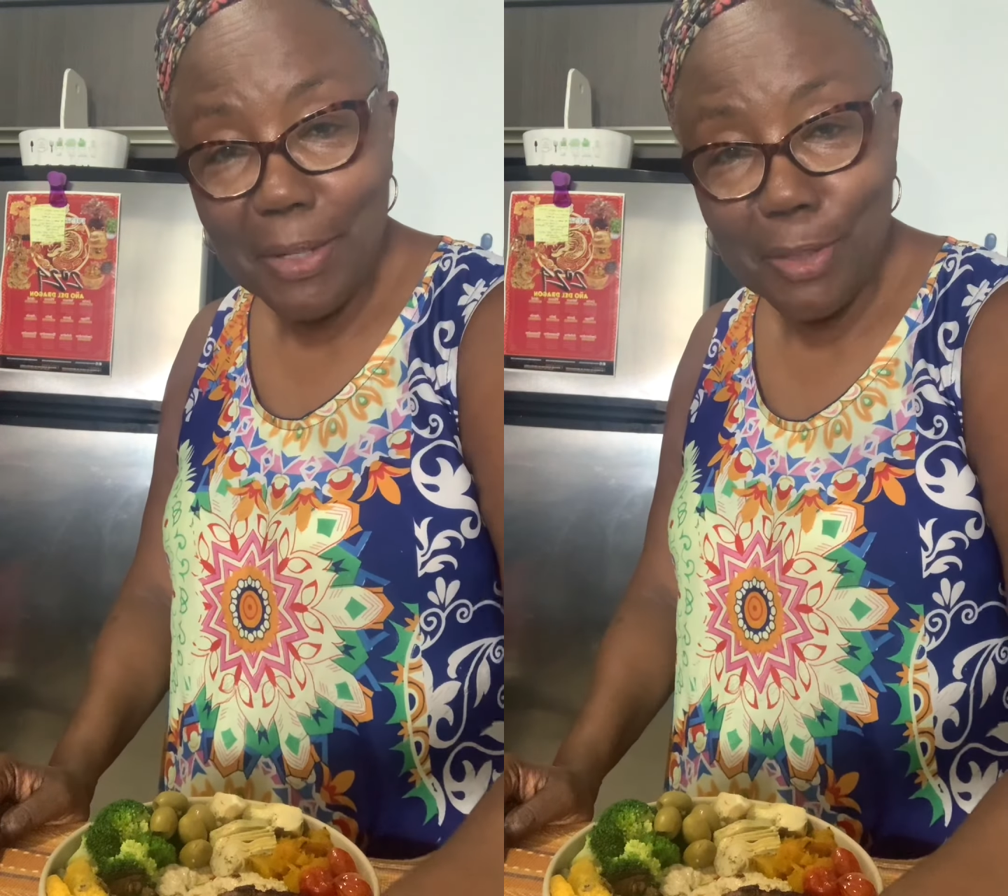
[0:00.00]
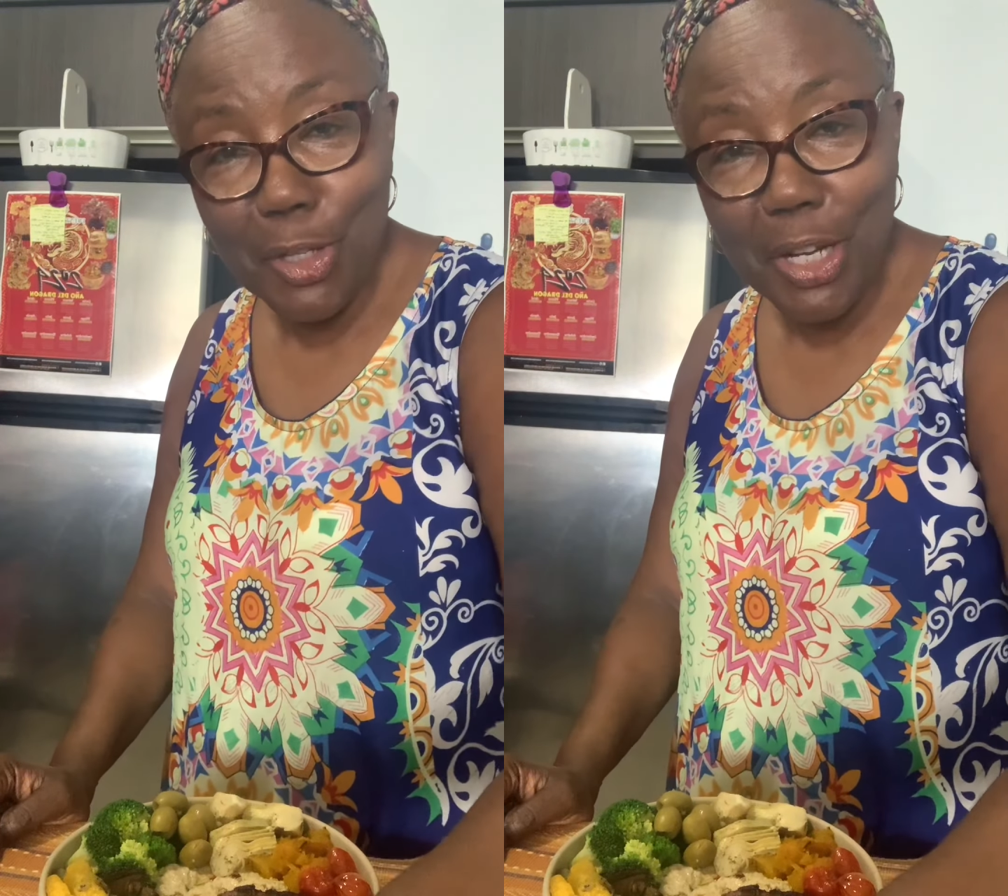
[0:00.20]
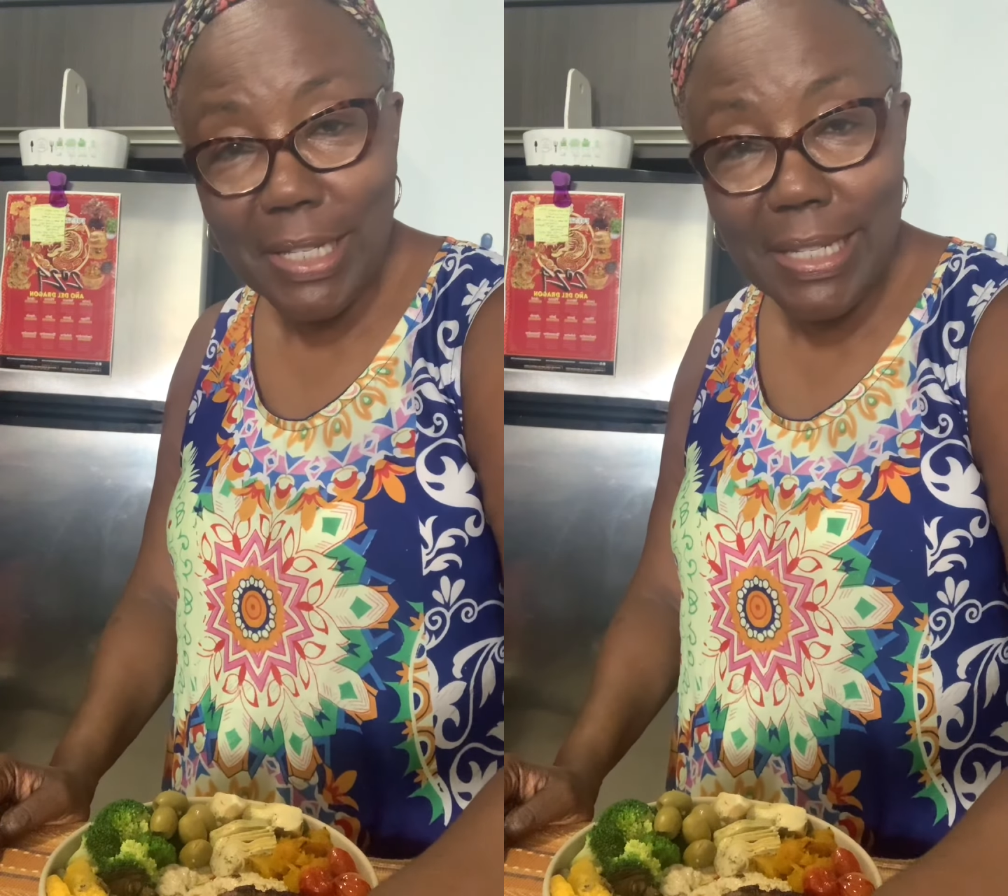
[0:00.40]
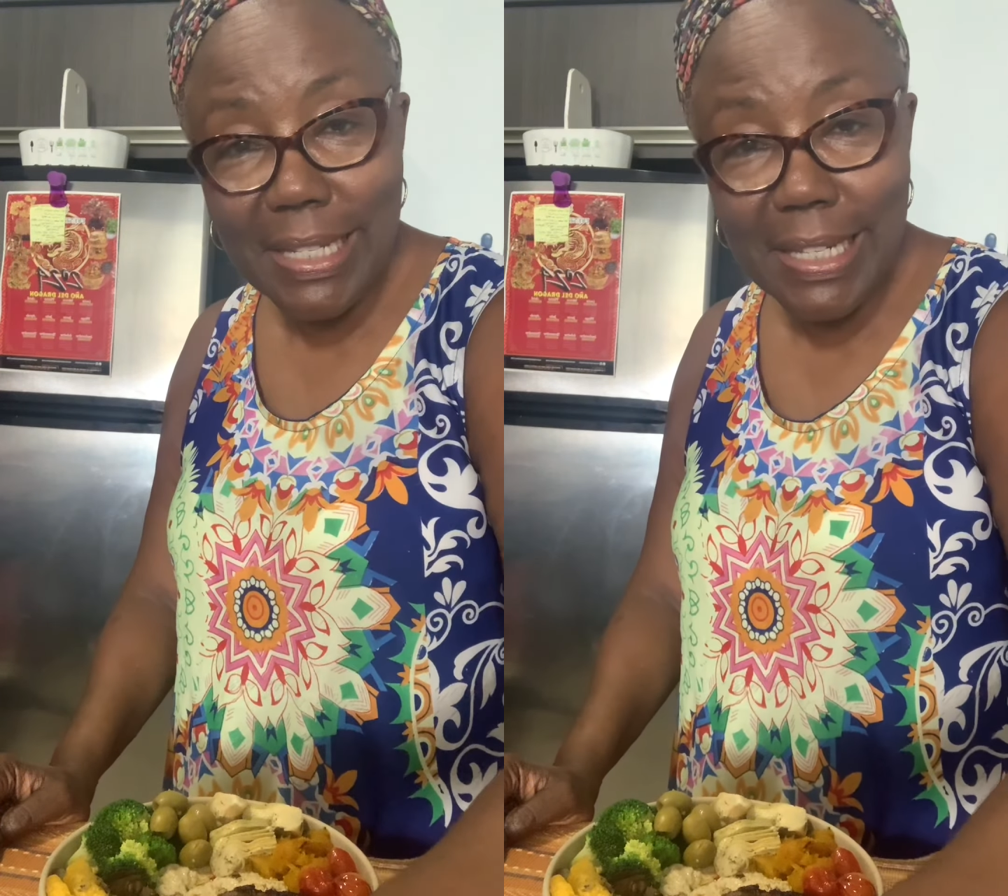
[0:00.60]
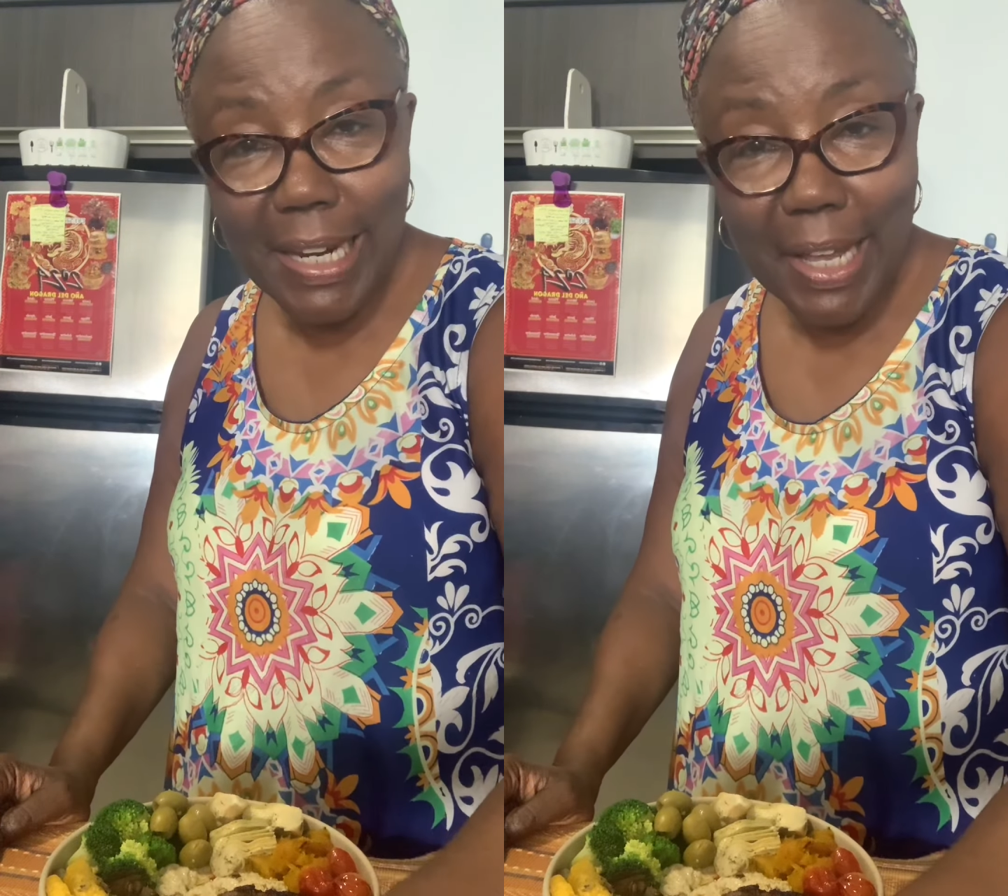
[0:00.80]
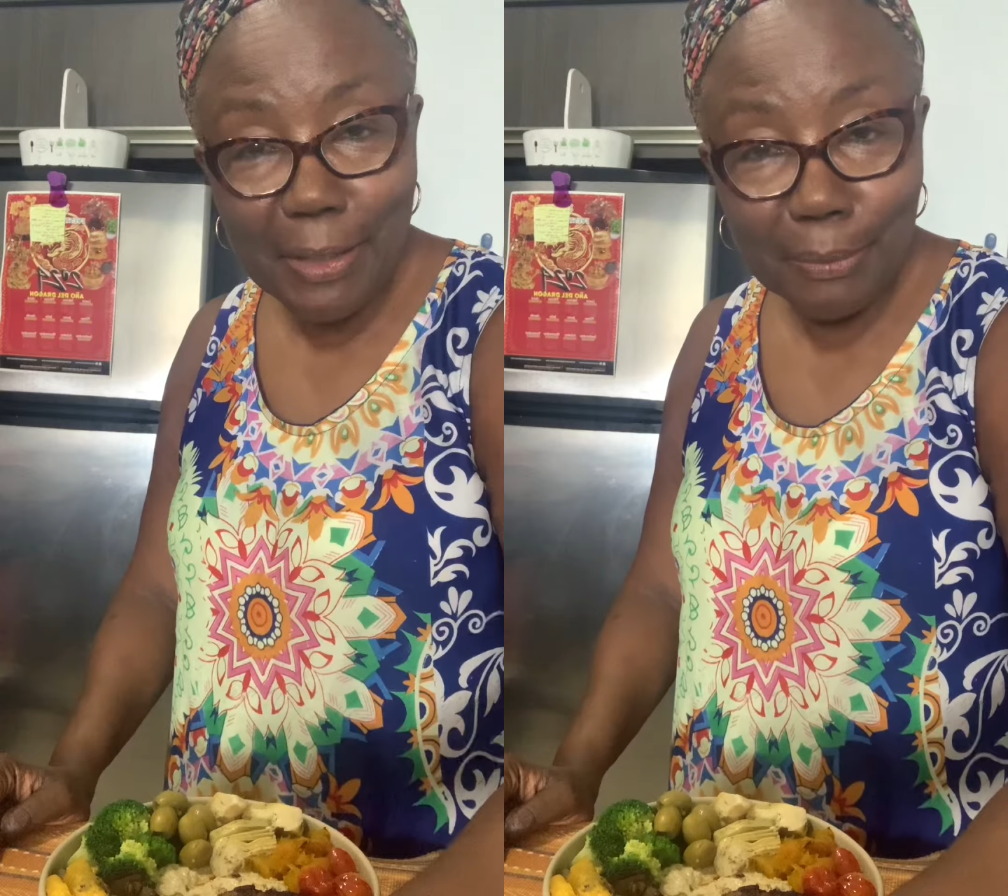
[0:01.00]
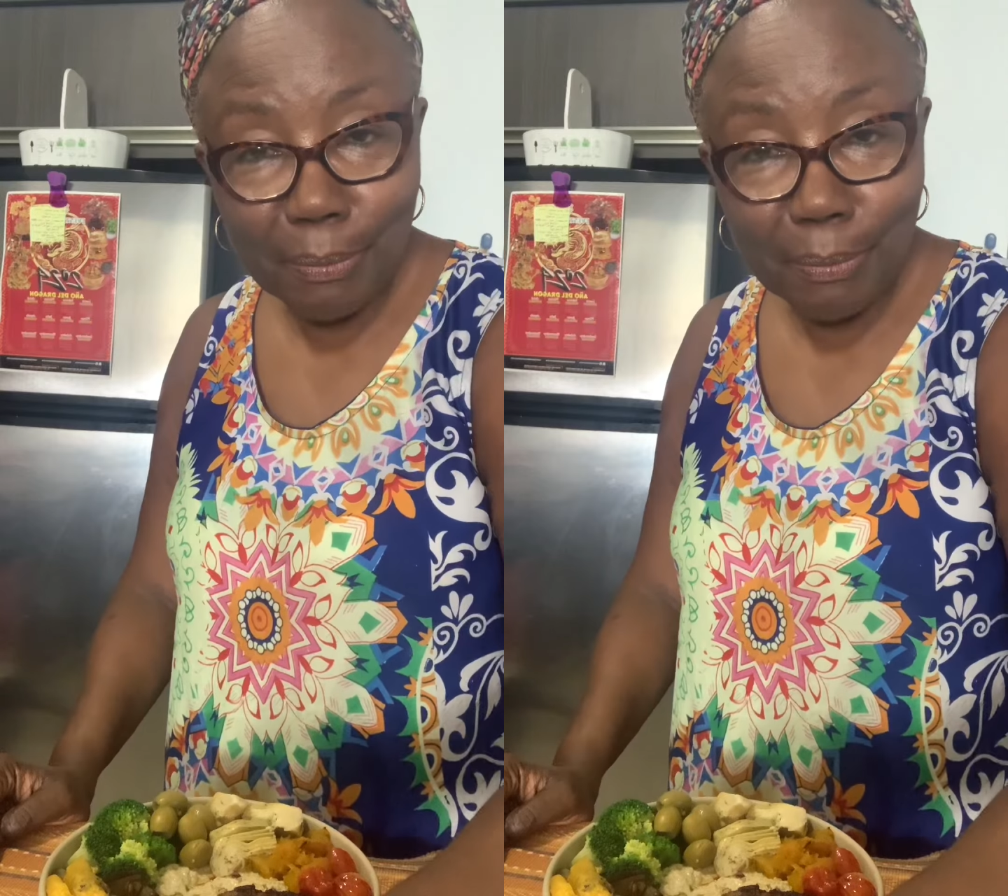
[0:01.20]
jerk seasoning.